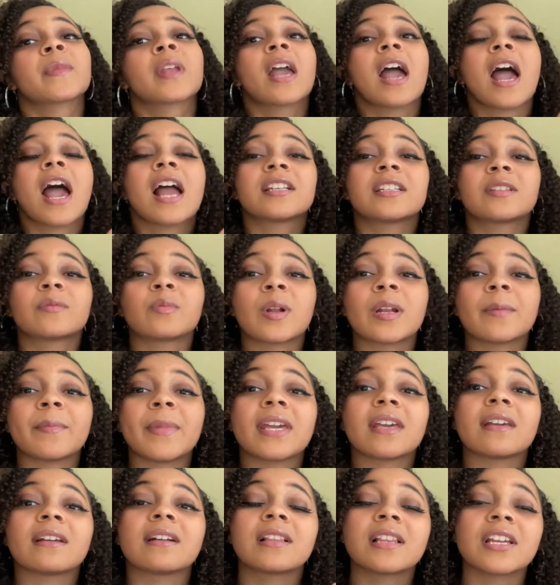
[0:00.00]
I just want to
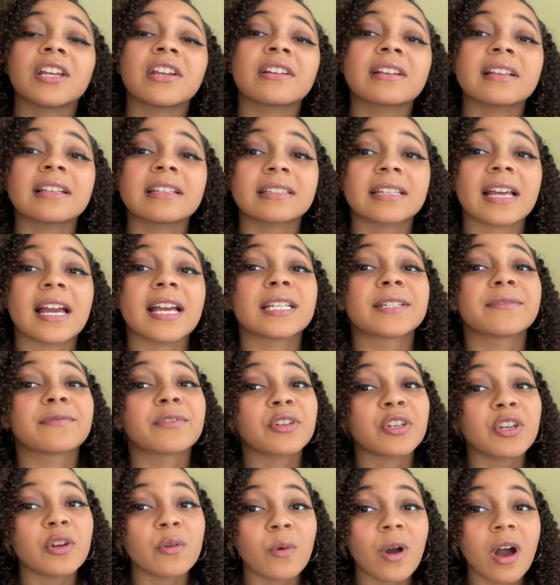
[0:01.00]
make it clear and concise for
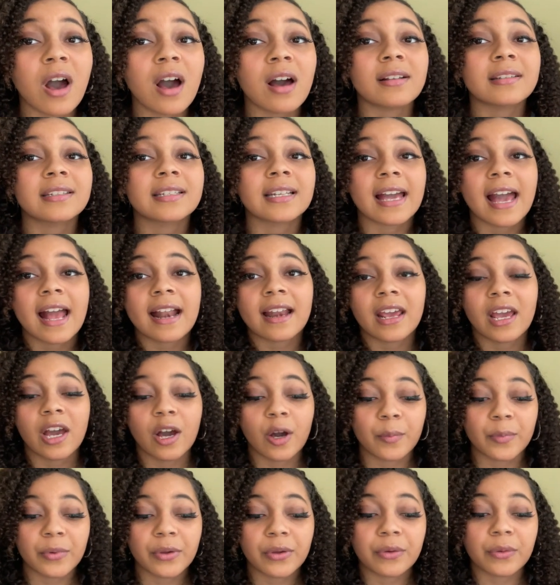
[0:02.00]
you all to kind of
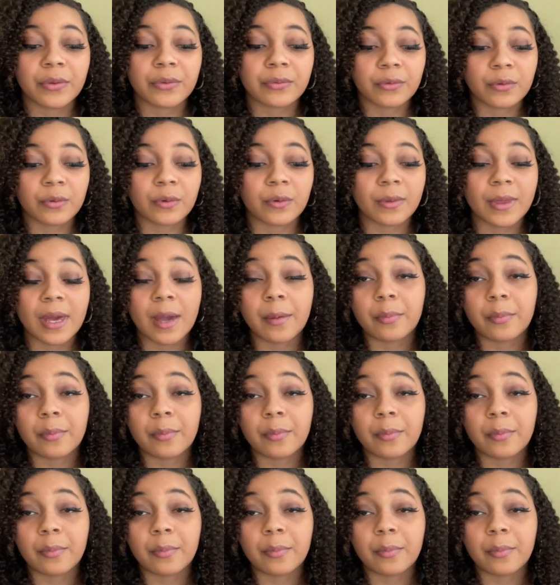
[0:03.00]
help you through that